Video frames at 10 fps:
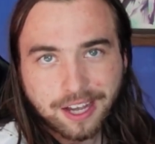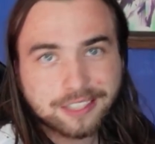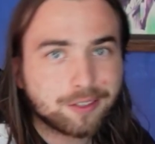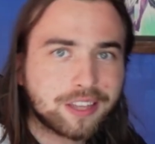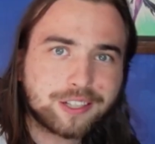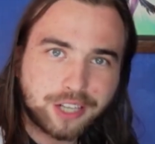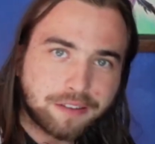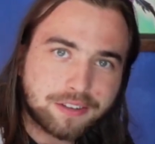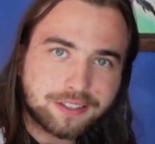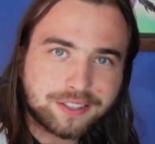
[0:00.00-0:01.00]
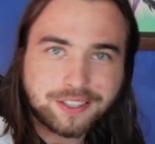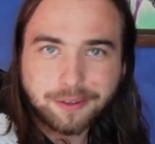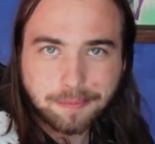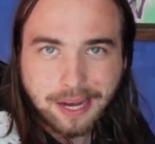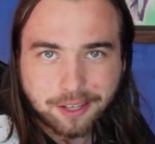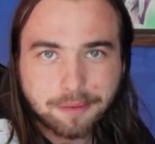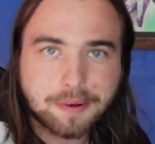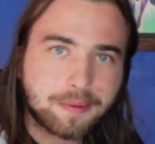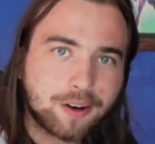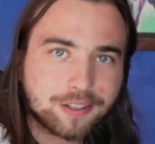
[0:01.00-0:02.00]
I still think Java is still better,
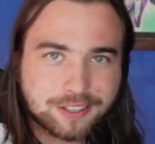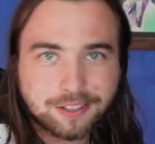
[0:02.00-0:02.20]
but Mahar is still